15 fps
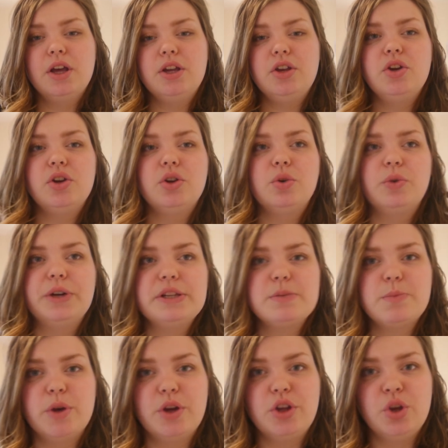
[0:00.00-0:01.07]
you can always
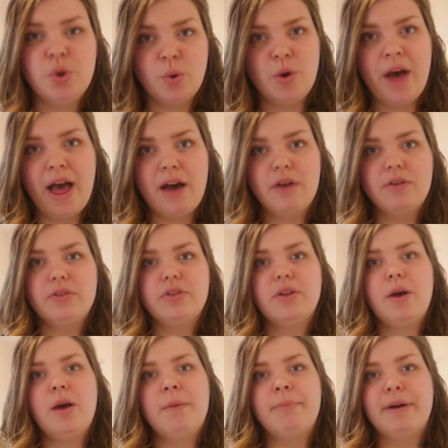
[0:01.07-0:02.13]
put your health
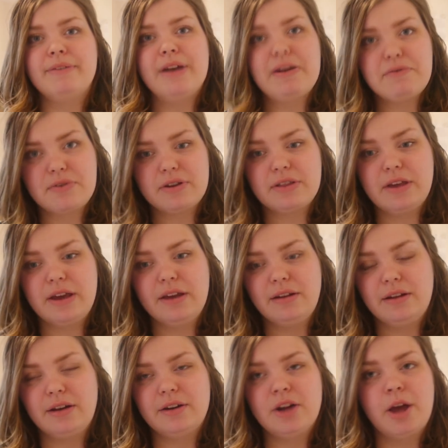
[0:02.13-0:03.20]
above everything.
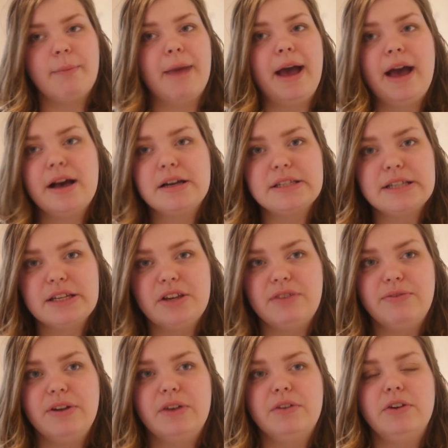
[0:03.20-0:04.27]
Like, no matter how sick you
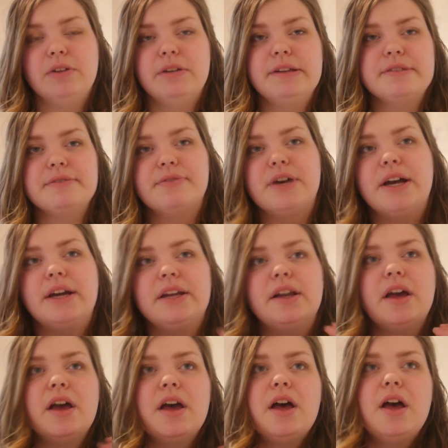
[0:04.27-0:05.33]
feel, you need to find
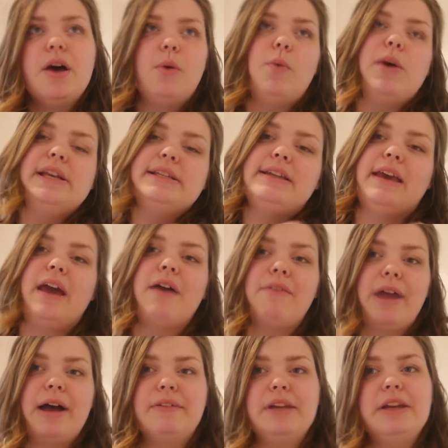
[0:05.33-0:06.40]
ways to get
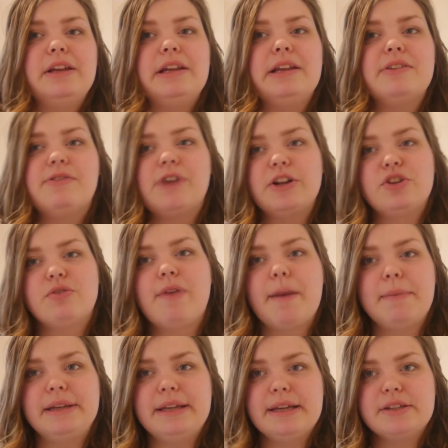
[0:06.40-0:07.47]
around it. You need to find your
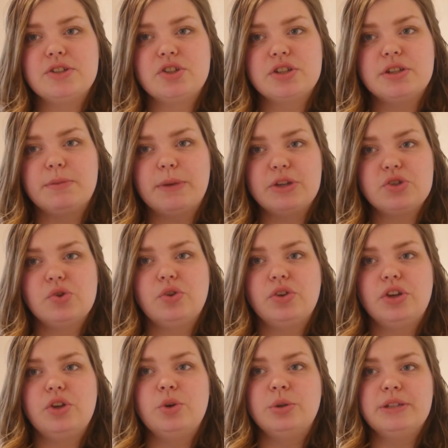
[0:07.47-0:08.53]
remedies just to make sure
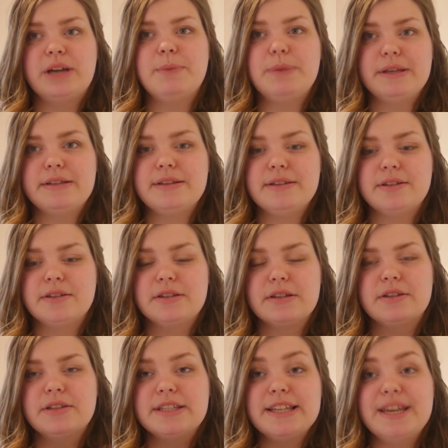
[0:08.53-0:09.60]
that your diabetes can
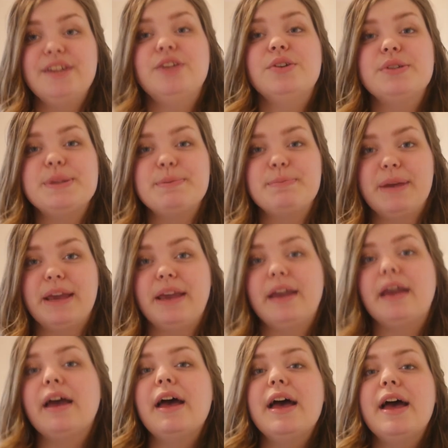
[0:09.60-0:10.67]
continue to
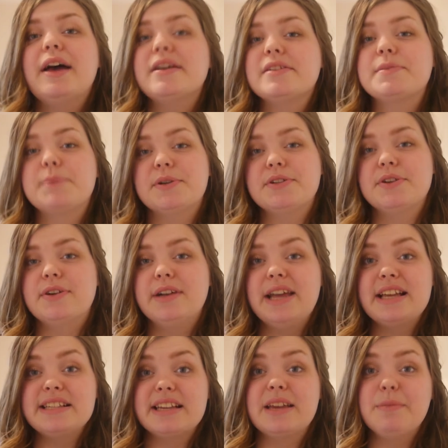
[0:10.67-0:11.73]
be as spot on
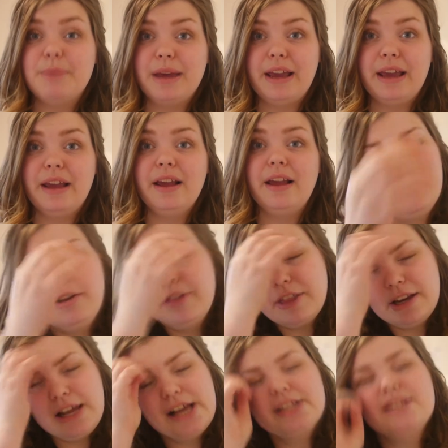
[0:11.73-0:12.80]
as it can be.
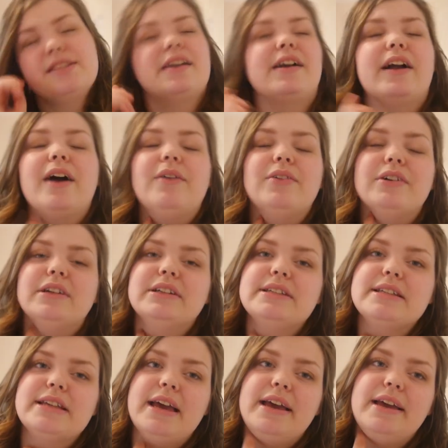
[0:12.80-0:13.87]
The last thing I want to
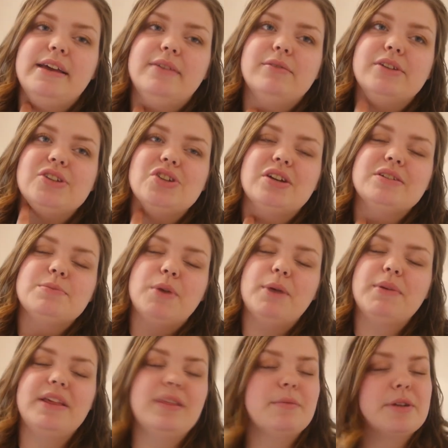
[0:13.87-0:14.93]
say, which is
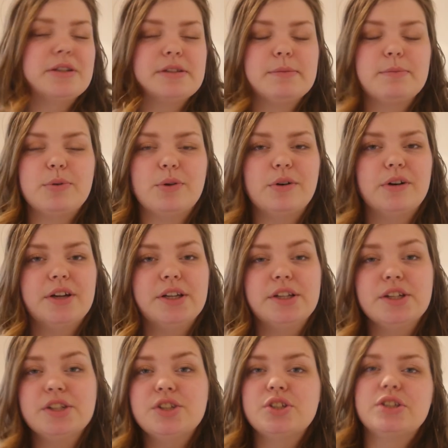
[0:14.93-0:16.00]
probably the most important,
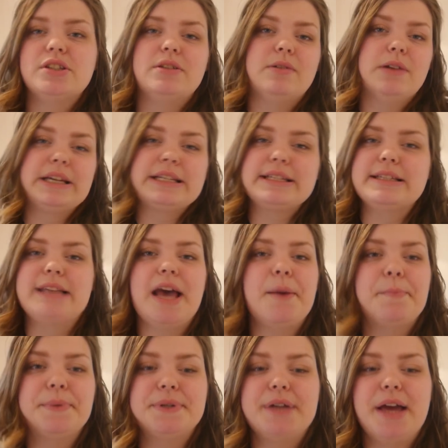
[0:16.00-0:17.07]
just
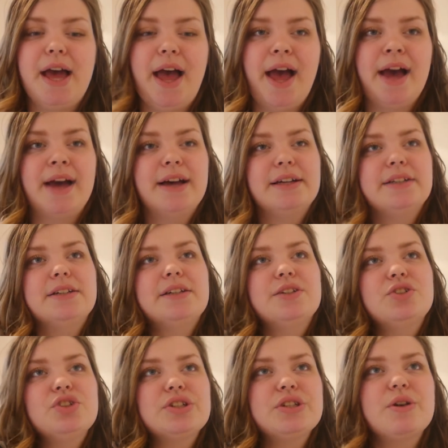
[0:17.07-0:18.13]
accept and
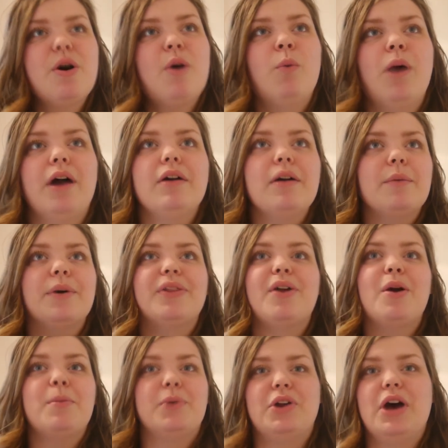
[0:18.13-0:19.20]
just welcome with
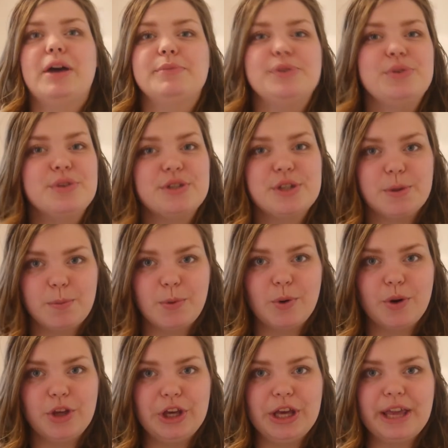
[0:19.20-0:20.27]
open arms all the
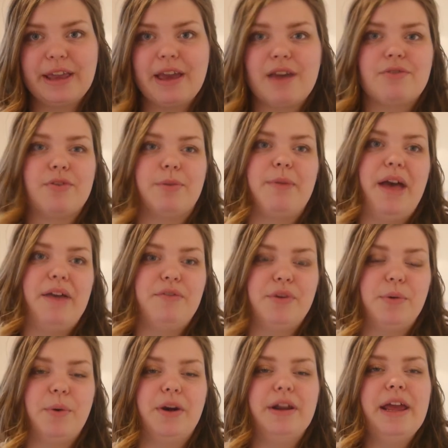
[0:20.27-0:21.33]
support you can get from
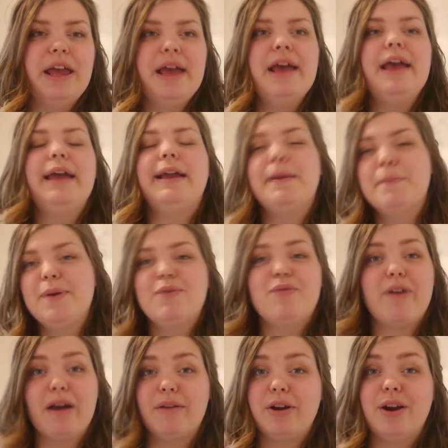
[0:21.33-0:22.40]
everyone. It can be
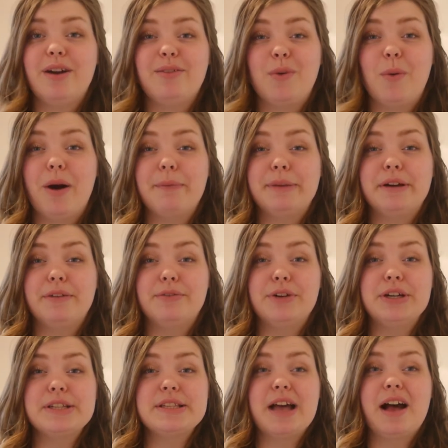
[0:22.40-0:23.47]
very overwhelming at
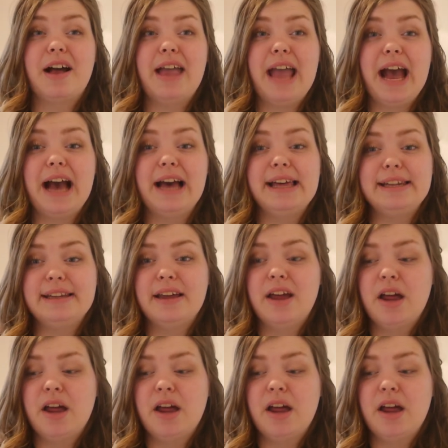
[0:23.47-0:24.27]
first. I had